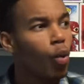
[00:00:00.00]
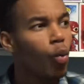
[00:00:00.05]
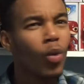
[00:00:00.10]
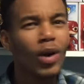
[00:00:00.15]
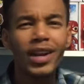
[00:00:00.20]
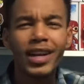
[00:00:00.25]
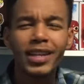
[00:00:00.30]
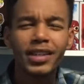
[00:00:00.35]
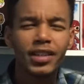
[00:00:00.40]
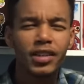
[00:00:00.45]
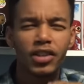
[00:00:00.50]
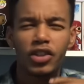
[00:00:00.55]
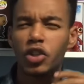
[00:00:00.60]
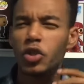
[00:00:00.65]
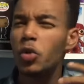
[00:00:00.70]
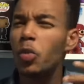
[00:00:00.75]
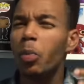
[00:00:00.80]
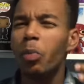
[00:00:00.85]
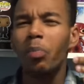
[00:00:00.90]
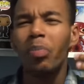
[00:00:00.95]
what is this
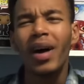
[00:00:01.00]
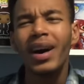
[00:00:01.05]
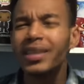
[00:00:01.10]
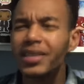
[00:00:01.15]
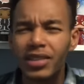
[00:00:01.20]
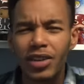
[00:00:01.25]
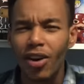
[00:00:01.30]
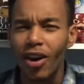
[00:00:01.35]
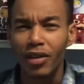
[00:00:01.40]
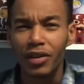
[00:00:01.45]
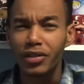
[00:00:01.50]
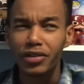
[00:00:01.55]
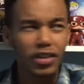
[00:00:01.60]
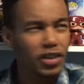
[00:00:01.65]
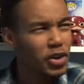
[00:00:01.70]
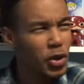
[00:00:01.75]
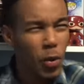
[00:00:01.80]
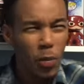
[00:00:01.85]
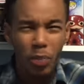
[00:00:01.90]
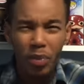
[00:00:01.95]
new bus called? There's
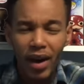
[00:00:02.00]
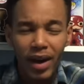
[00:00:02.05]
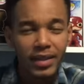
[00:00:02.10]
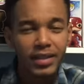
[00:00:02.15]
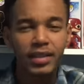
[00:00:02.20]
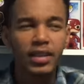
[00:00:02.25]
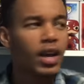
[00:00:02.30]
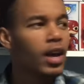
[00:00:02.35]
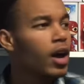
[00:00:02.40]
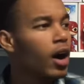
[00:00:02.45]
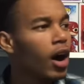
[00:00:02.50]
a new bus.